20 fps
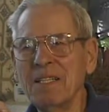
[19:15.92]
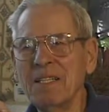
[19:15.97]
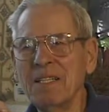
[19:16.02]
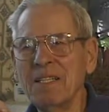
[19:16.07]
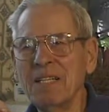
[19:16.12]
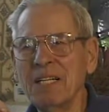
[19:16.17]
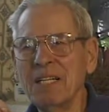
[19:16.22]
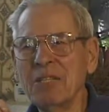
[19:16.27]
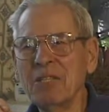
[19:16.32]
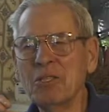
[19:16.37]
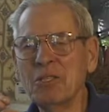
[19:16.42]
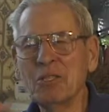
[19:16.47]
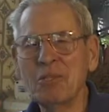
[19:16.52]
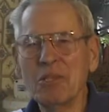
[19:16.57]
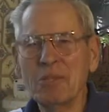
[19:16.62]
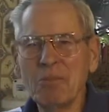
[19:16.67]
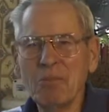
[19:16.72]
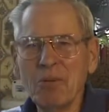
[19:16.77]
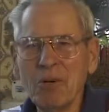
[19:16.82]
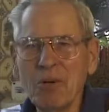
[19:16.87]
I could do
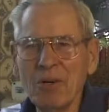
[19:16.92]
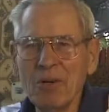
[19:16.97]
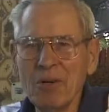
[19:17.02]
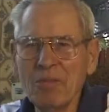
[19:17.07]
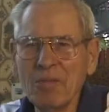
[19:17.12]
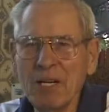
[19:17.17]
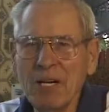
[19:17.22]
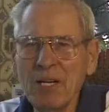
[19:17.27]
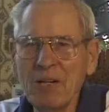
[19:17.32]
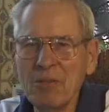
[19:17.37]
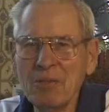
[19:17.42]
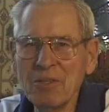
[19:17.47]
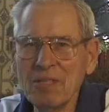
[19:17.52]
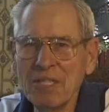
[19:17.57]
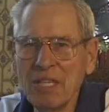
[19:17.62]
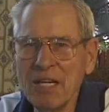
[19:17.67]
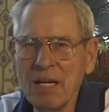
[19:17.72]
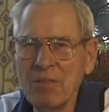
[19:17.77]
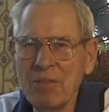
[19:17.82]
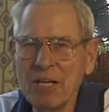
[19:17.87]
it more at my own
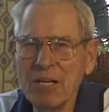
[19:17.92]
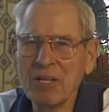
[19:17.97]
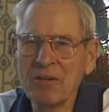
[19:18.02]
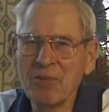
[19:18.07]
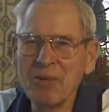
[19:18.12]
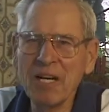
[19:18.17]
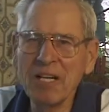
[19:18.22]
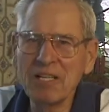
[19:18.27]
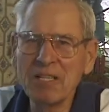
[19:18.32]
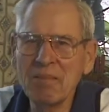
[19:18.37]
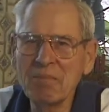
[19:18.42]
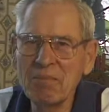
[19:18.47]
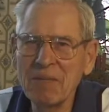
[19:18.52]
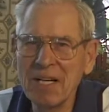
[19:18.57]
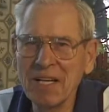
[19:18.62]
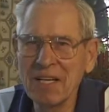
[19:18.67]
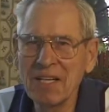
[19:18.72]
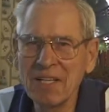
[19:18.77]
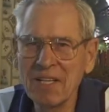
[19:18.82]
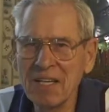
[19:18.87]
time. I could write in the
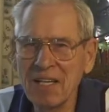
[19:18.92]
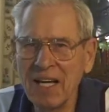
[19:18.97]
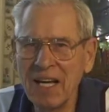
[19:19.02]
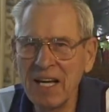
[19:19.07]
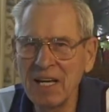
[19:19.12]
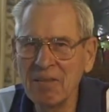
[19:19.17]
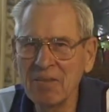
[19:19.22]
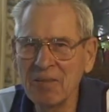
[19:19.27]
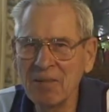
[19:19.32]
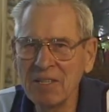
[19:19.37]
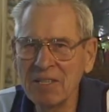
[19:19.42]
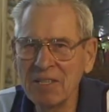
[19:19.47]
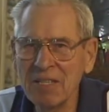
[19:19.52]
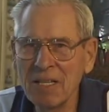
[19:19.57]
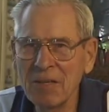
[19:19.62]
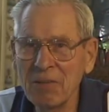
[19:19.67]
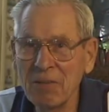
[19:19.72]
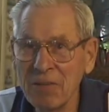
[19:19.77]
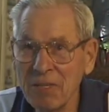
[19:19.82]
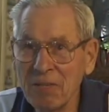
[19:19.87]
middle of the night, for
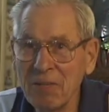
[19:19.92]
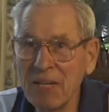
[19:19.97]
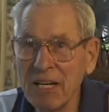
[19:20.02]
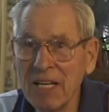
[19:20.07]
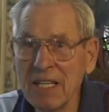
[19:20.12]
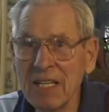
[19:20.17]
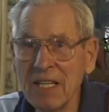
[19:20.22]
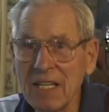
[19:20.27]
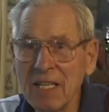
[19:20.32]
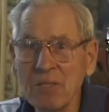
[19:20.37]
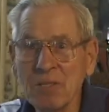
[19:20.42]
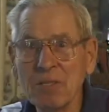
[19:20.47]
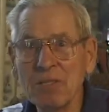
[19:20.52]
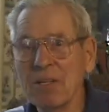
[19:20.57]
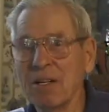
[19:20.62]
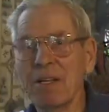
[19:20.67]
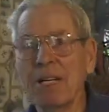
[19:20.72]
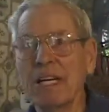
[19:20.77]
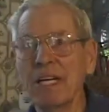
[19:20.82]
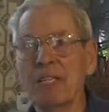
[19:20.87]
example. And in fact, I used
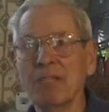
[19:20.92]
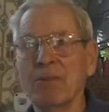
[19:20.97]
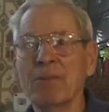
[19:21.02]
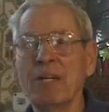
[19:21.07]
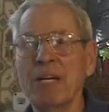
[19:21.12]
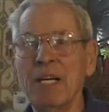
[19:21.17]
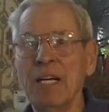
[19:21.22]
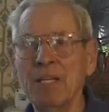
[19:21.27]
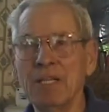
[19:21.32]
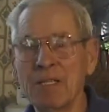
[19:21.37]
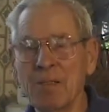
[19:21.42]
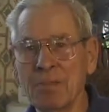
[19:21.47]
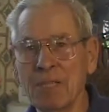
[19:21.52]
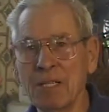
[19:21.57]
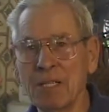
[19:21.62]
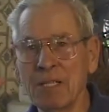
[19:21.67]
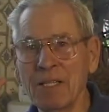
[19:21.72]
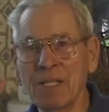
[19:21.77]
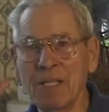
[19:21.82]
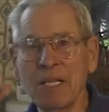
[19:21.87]
to like to write at the
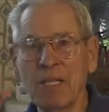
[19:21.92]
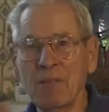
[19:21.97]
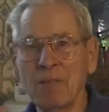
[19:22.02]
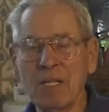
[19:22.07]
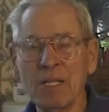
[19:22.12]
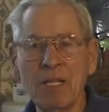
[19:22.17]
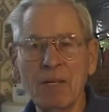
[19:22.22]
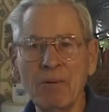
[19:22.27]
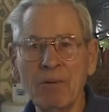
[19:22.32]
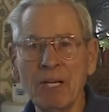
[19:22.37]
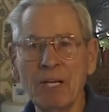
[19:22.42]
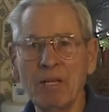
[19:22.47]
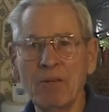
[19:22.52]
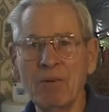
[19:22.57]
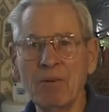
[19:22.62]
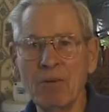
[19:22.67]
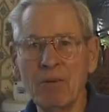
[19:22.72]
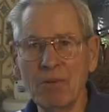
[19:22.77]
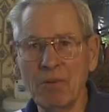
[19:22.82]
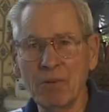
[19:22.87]
middle of the night. When I
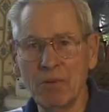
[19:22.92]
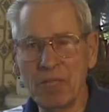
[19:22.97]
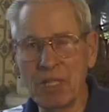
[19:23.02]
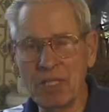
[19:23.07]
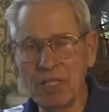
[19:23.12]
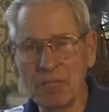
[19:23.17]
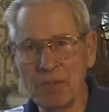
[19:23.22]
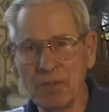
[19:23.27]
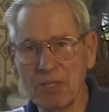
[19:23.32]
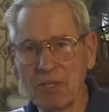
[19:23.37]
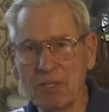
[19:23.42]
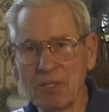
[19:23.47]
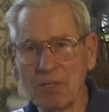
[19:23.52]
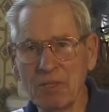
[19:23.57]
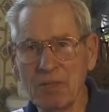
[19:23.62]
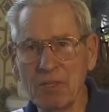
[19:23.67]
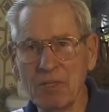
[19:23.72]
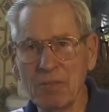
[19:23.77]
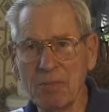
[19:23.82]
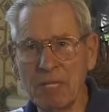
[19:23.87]
wrote arrangements
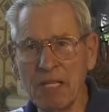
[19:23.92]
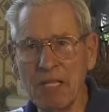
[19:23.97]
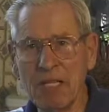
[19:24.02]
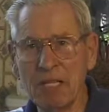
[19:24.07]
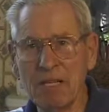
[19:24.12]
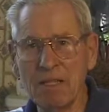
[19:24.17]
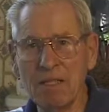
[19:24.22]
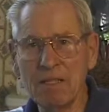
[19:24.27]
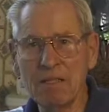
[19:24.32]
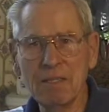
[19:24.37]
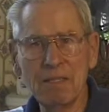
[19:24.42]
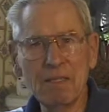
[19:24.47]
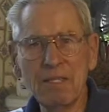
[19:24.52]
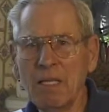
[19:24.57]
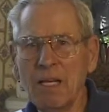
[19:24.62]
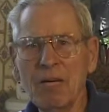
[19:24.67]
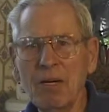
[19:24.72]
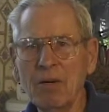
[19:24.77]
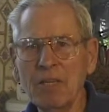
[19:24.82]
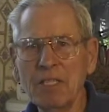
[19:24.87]
for the band,
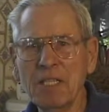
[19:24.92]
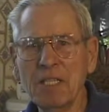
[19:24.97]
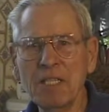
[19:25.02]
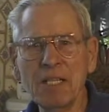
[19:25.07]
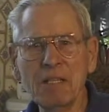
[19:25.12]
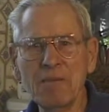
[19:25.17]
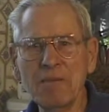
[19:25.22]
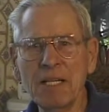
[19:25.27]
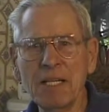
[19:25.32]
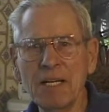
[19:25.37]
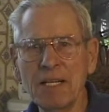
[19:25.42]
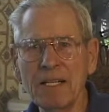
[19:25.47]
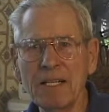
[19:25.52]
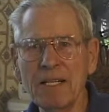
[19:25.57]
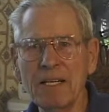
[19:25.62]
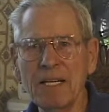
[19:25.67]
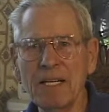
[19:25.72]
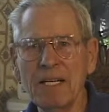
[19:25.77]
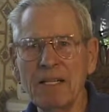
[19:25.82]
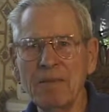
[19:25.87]
I always did it in the middle of the
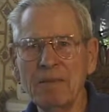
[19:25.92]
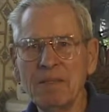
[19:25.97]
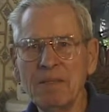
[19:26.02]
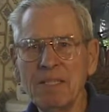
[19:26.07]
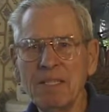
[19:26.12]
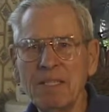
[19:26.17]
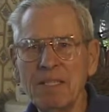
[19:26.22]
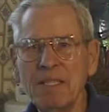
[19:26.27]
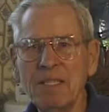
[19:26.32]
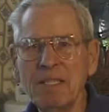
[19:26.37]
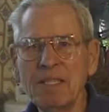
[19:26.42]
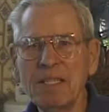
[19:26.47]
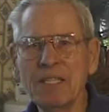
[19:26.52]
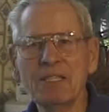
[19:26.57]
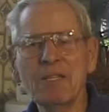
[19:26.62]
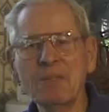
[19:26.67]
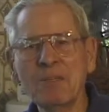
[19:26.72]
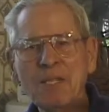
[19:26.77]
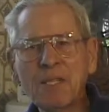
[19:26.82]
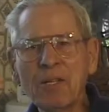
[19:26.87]
night
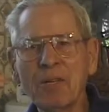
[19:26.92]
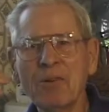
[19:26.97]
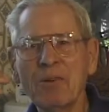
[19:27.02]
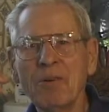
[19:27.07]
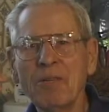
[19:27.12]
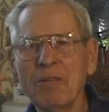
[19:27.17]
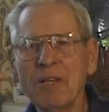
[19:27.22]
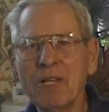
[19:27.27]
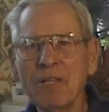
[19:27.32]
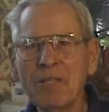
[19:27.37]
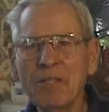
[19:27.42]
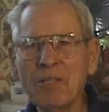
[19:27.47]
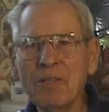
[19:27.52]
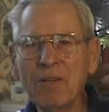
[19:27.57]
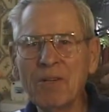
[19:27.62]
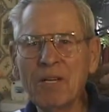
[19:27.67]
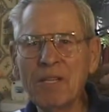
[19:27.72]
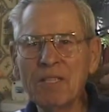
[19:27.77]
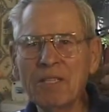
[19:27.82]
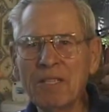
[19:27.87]
because there was no other
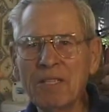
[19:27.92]
noise.